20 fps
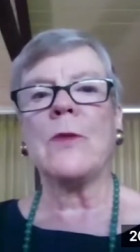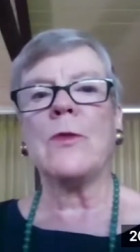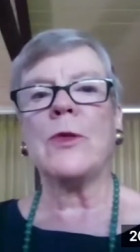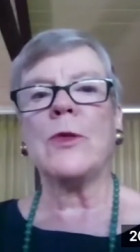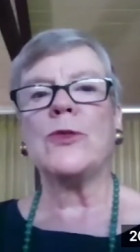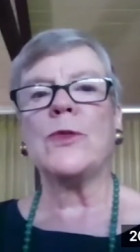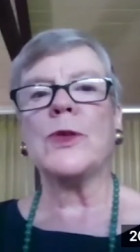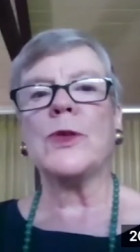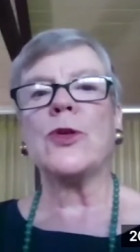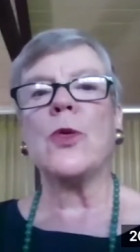
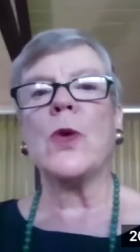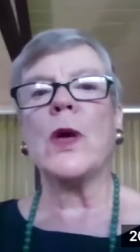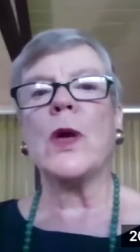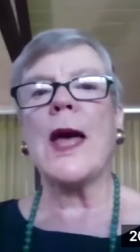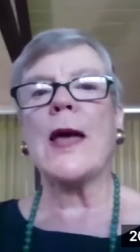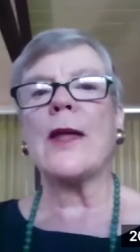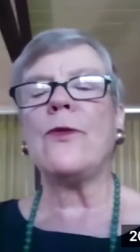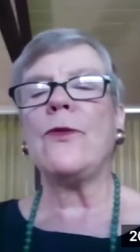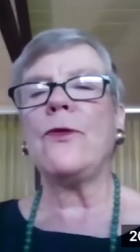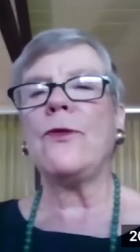which was going
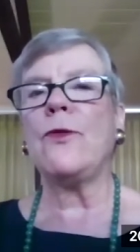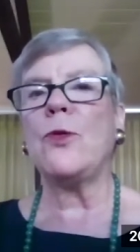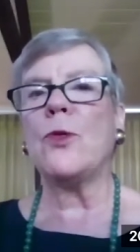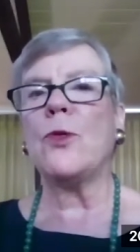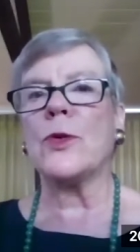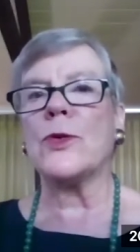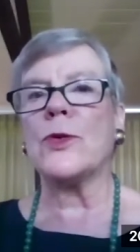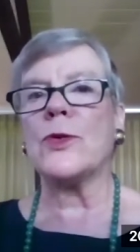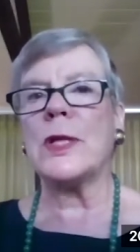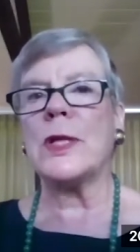out of
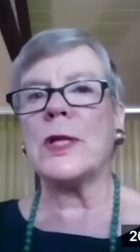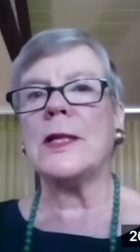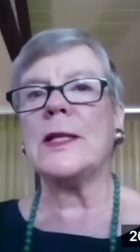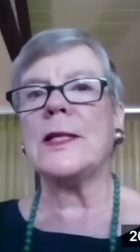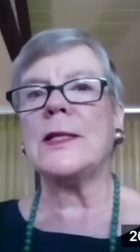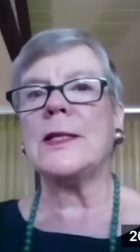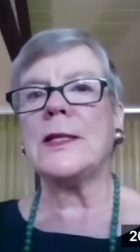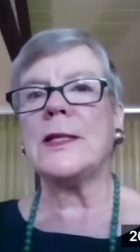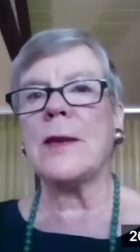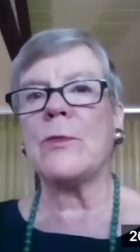force in
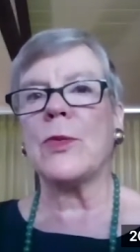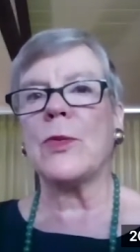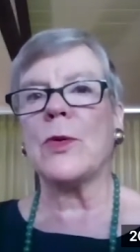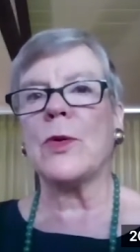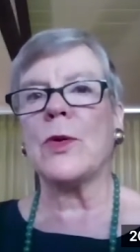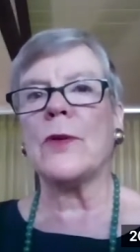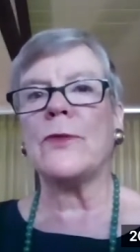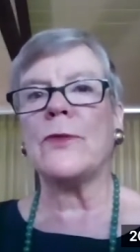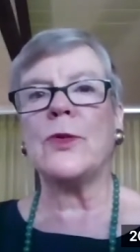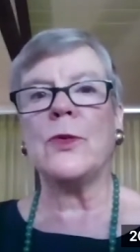
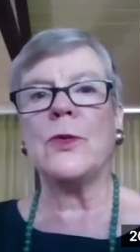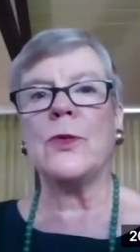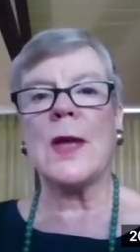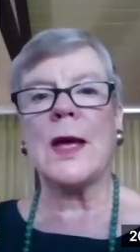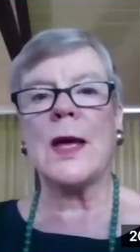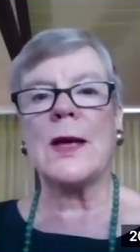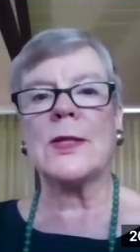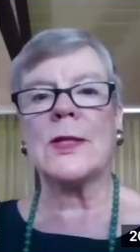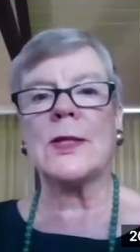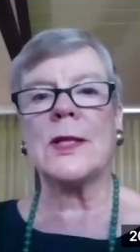December of
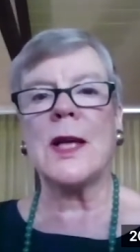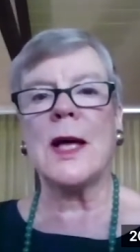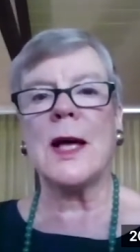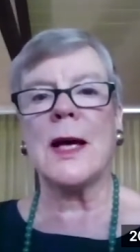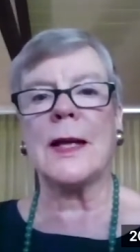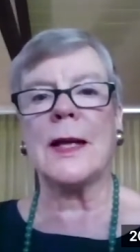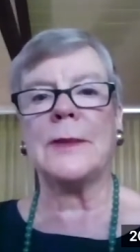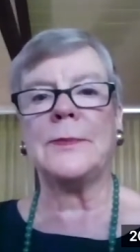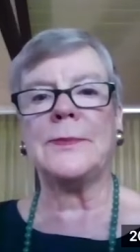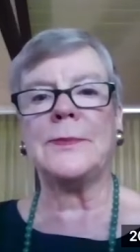
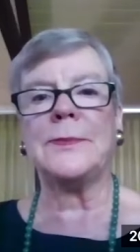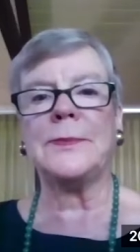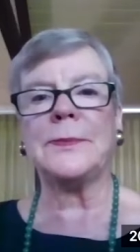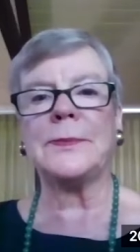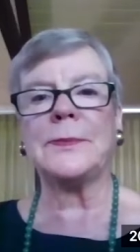2009.